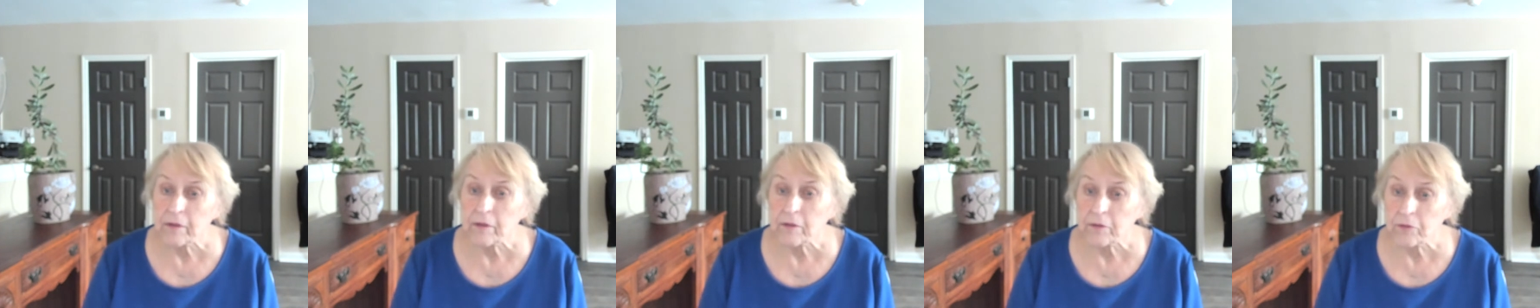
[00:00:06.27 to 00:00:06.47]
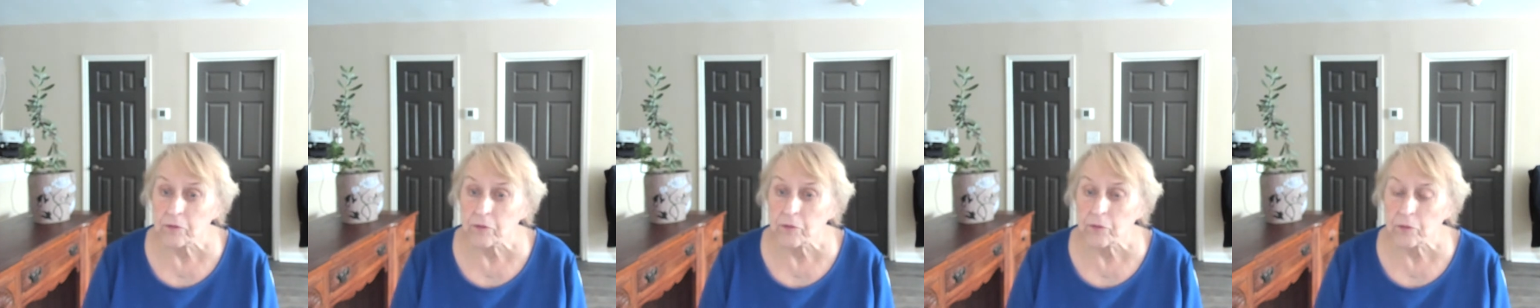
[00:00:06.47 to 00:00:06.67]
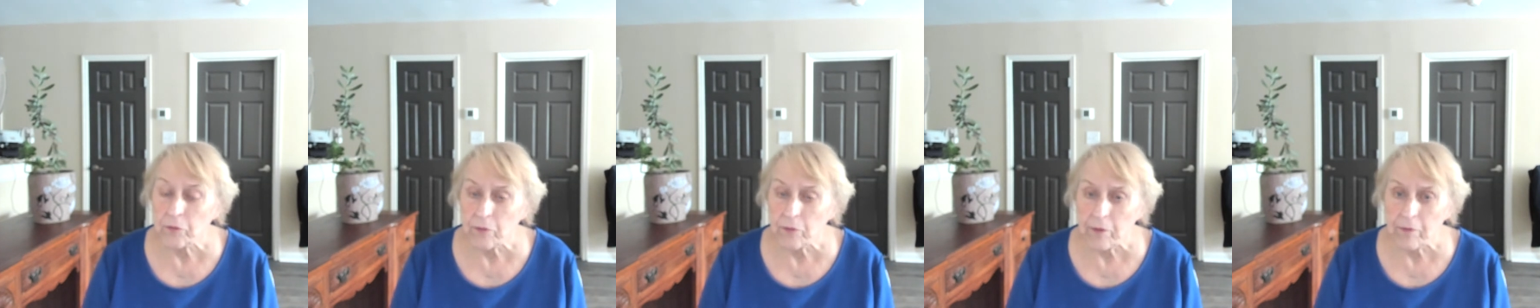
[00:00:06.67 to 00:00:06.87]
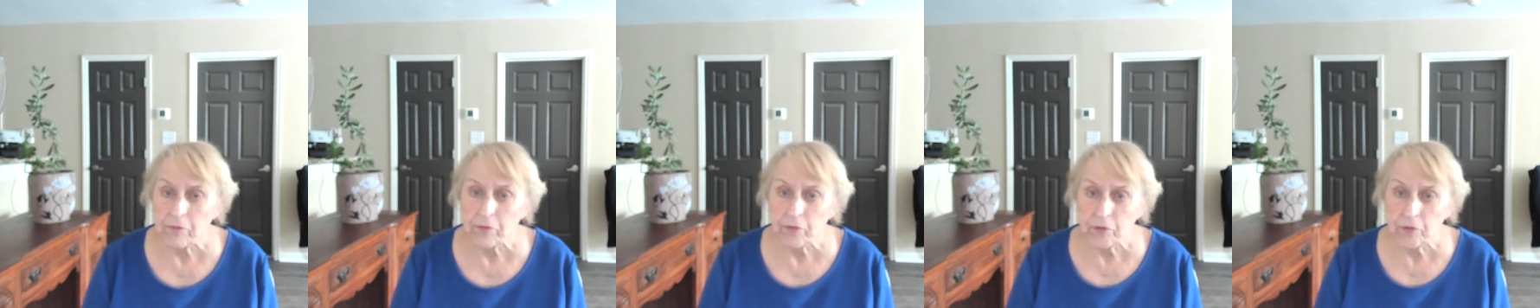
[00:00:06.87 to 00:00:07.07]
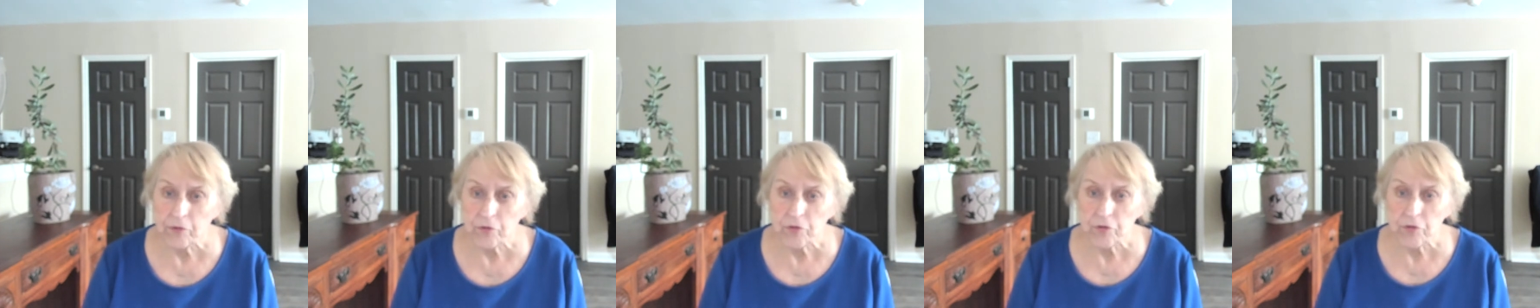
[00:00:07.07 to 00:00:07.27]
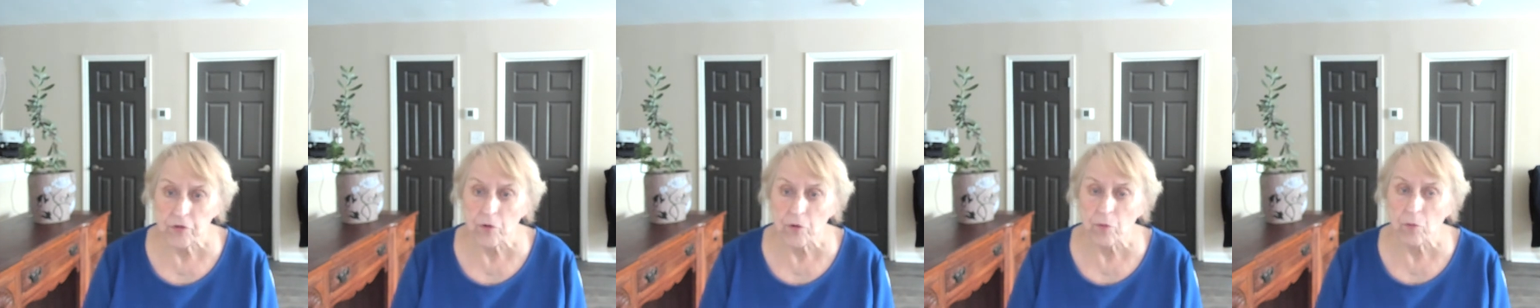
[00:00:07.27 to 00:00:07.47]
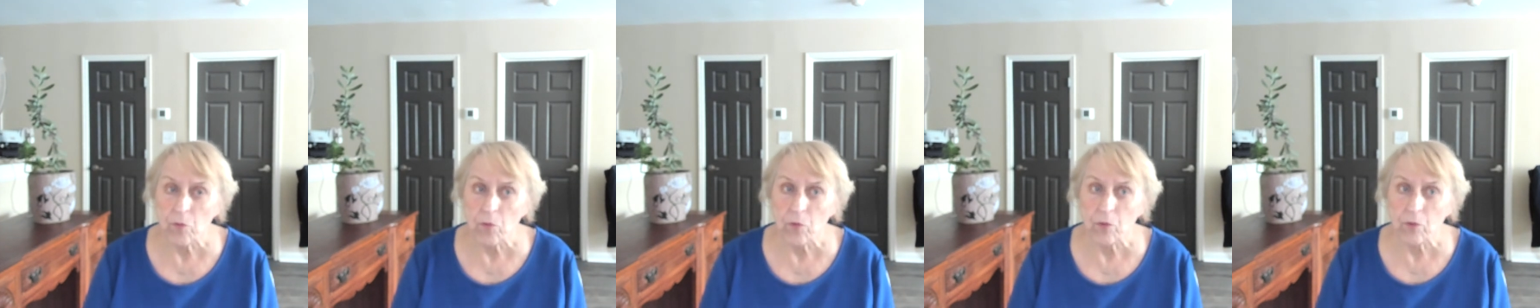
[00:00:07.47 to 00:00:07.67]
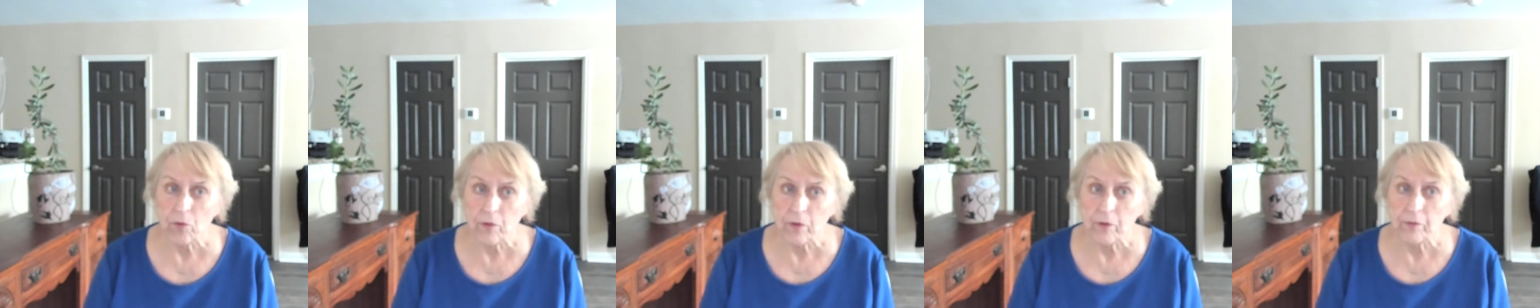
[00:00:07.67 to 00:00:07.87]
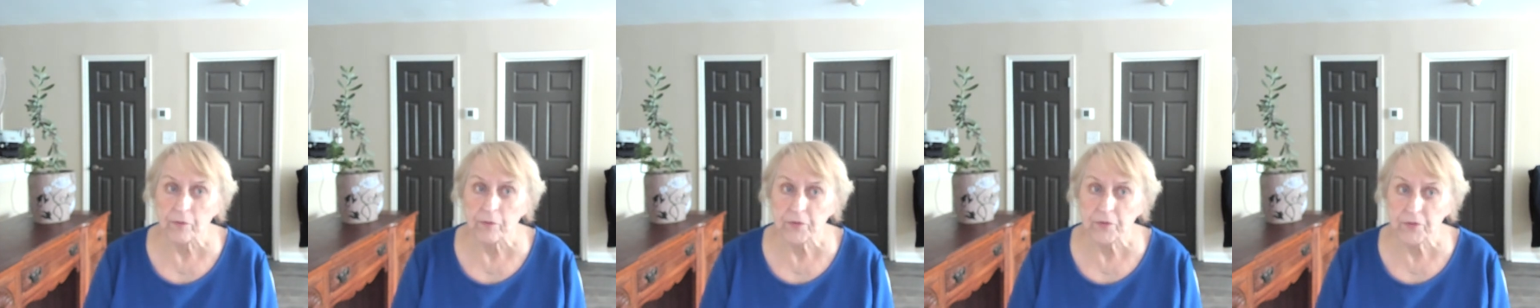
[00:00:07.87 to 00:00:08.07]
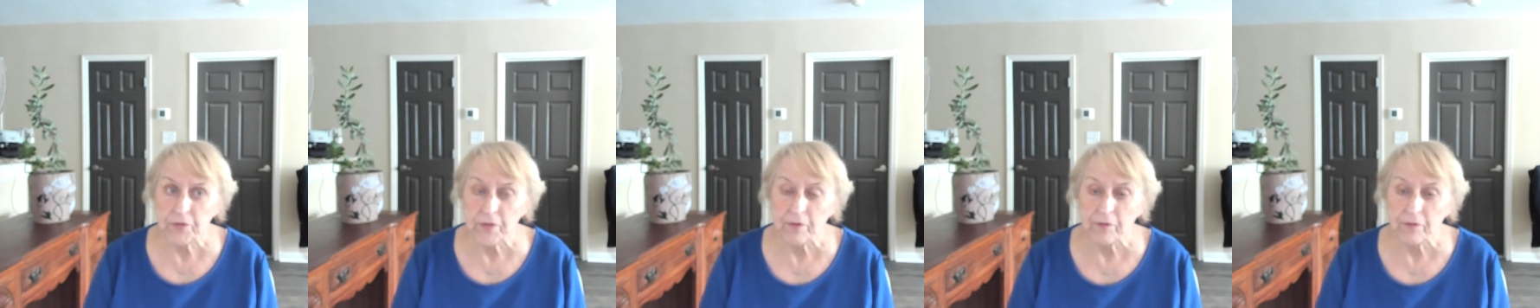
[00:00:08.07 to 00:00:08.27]
during the Revolutionary War of
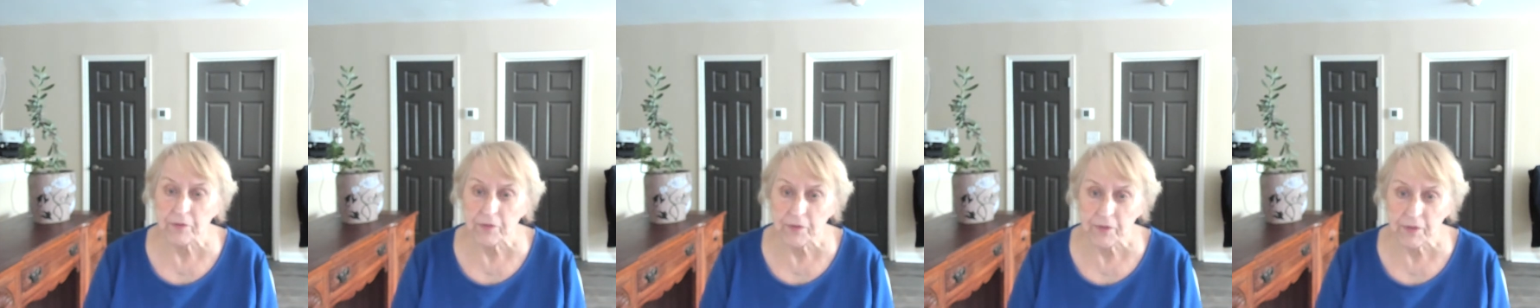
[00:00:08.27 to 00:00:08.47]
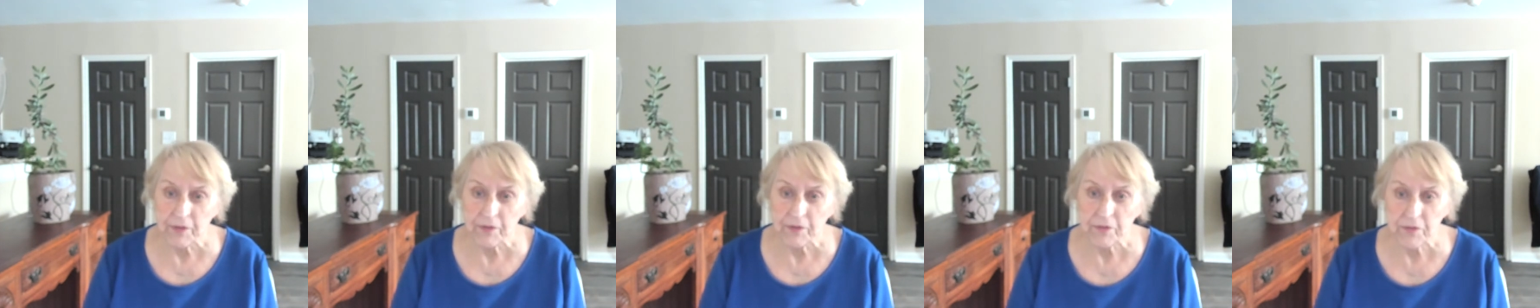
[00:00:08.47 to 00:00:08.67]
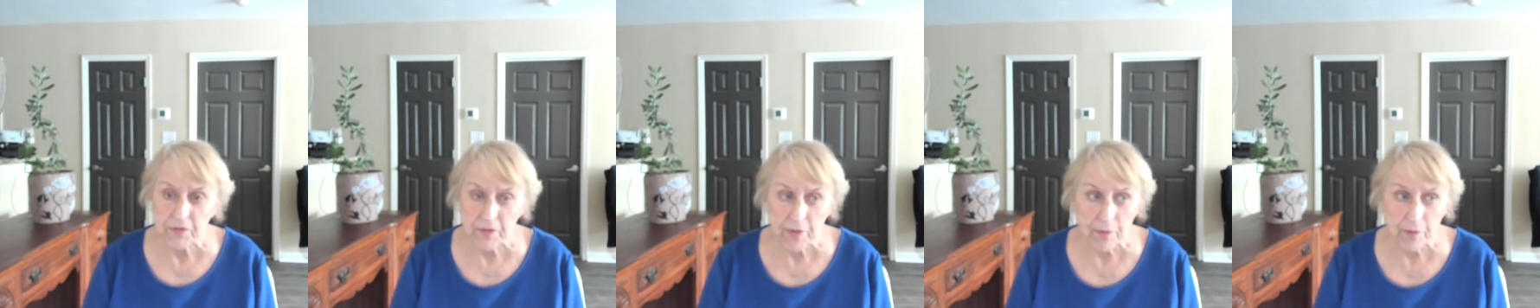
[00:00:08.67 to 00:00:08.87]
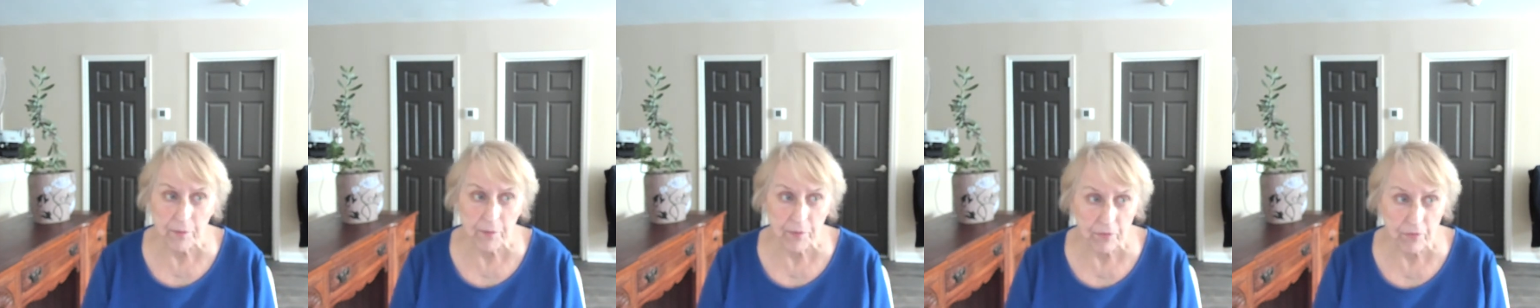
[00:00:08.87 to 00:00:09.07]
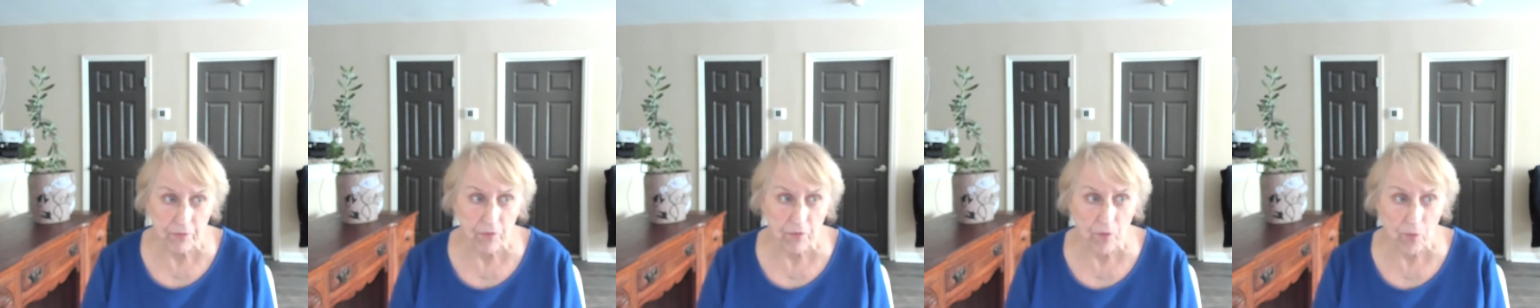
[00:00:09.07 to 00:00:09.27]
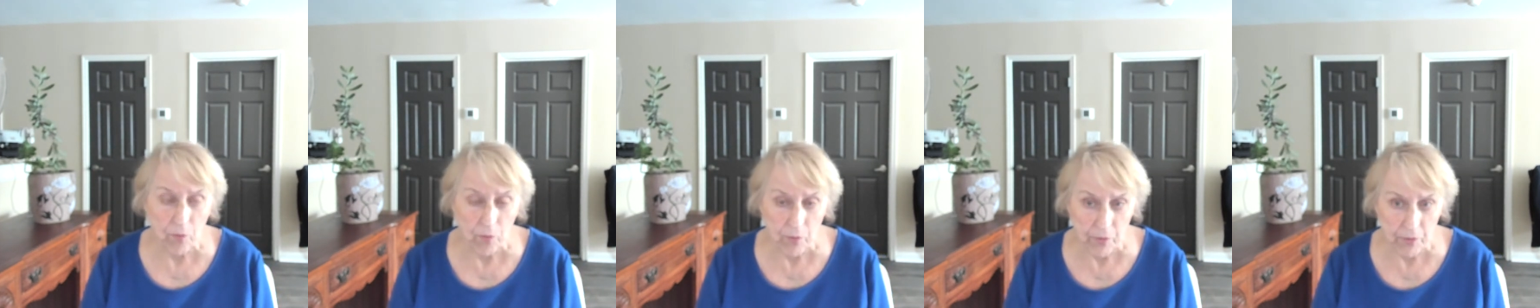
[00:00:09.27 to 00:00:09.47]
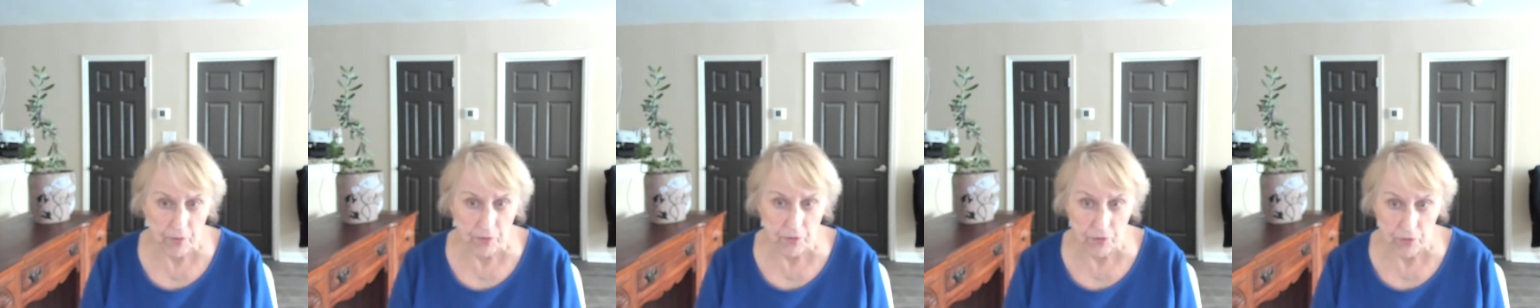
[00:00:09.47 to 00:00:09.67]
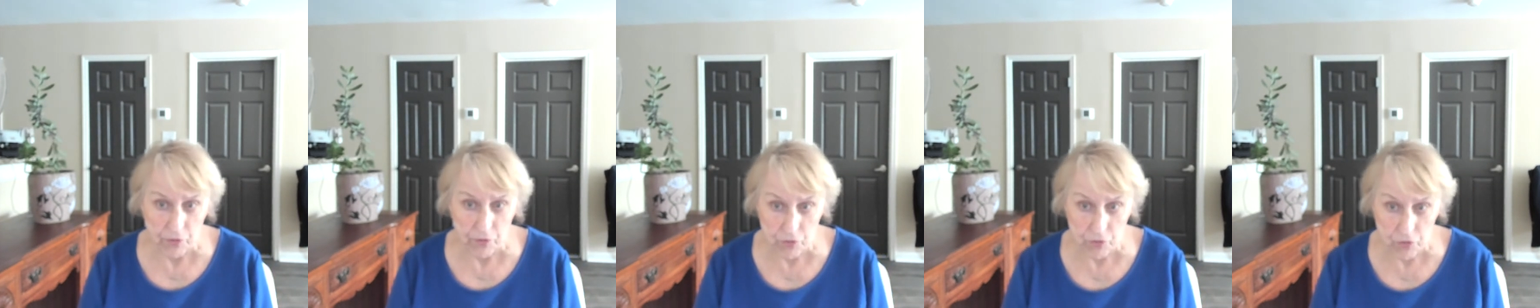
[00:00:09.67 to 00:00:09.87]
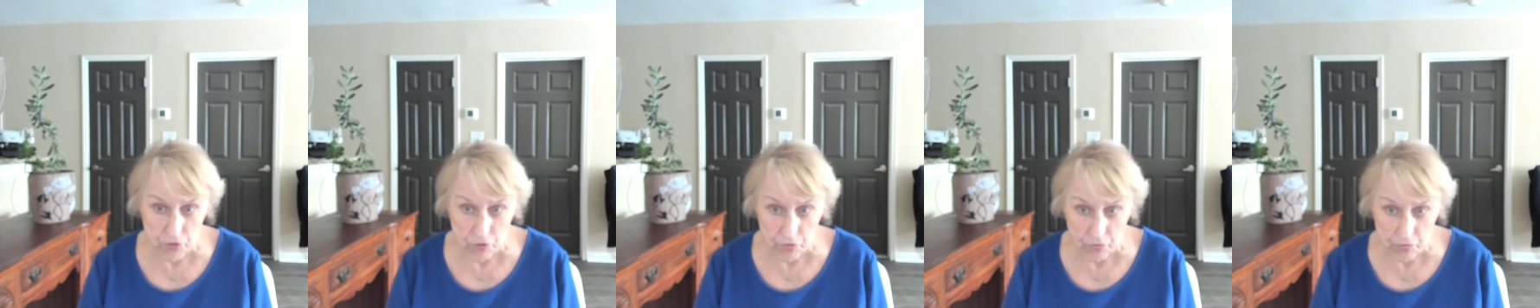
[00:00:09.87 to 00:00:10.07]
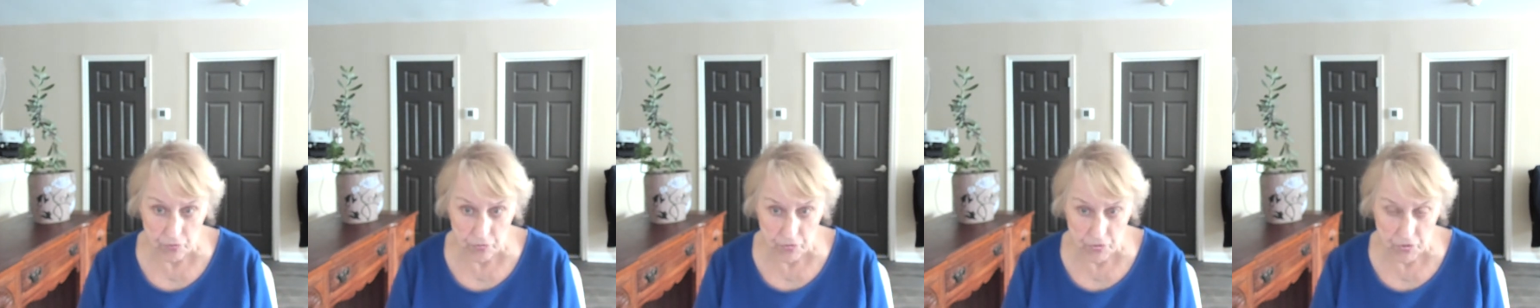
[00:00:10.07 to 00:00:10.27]
1774 in New
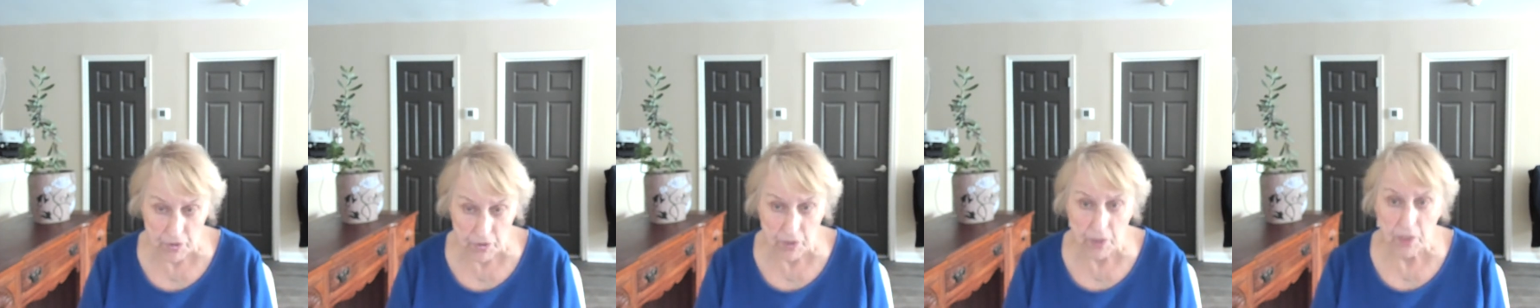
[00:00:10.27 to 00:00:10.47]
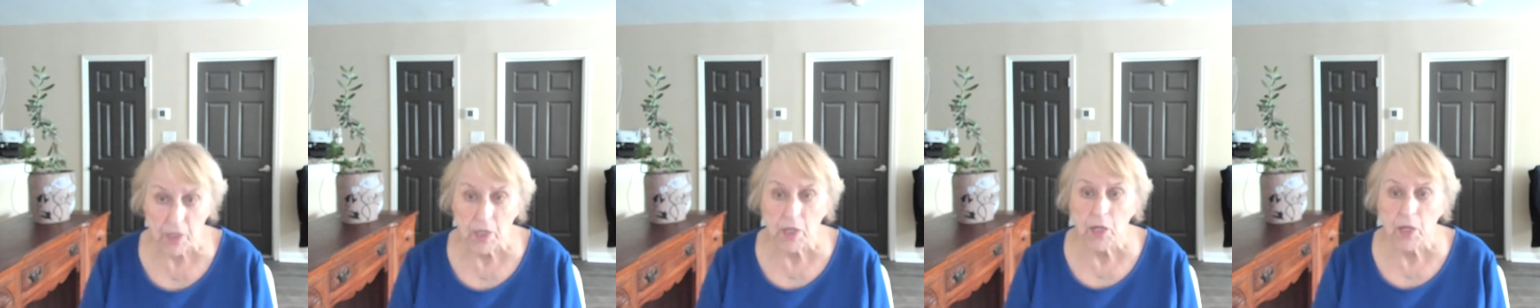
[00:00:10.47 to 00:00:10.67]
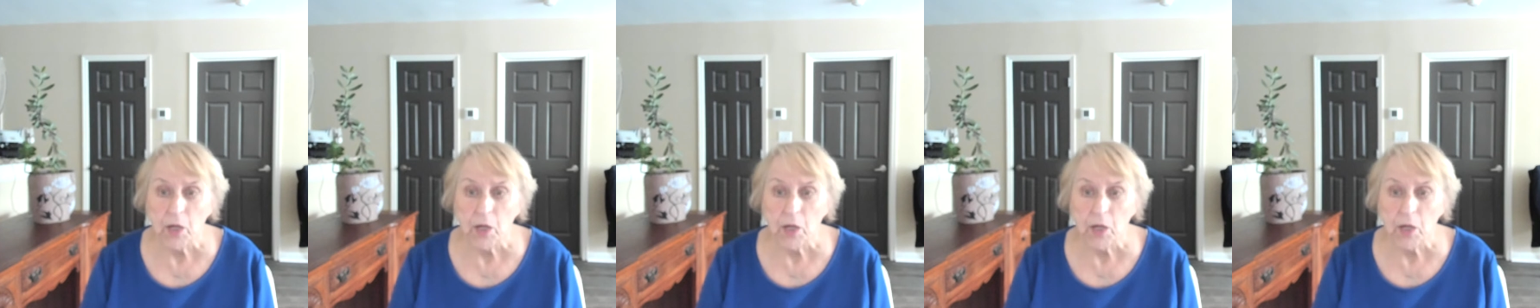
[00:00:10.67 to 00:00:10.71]
Jersey,